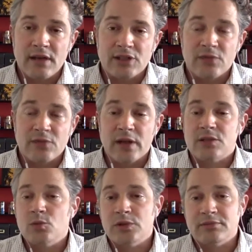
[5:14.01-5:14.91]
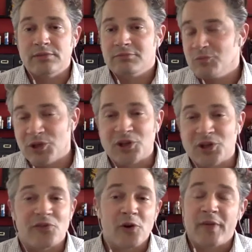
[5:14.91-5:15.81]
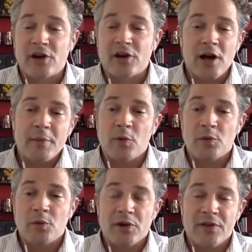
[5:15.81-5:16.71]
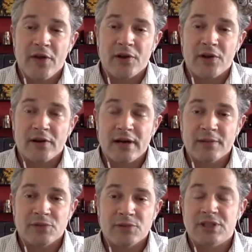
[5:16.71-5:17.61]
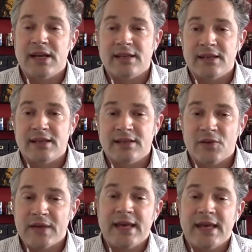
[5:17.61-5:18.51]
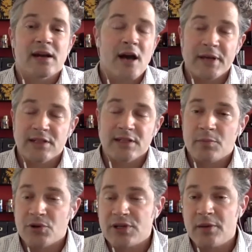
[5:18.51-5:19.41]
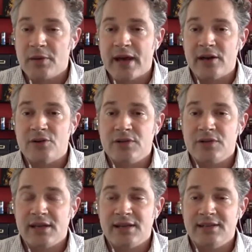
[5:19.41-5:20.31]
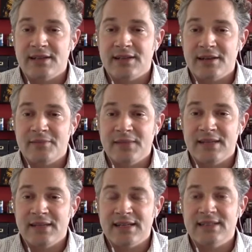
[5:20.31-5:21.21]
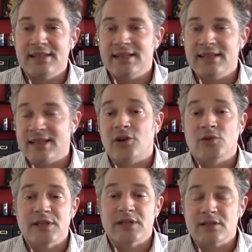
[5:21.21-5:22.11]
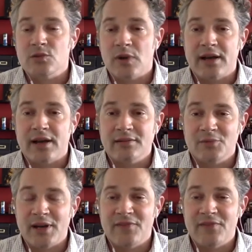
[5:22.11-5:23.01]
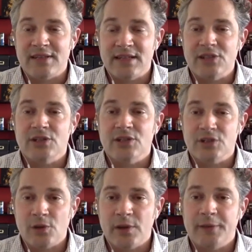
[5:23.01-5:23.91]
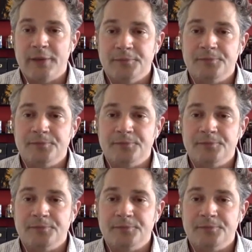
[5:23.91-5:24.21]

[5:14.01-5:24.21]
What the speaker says: Chief Watson wouldn't confirm that or comment one way or the other, just saying that they can't comment on personnel matters and get into the exact reasons why an investigation is underway.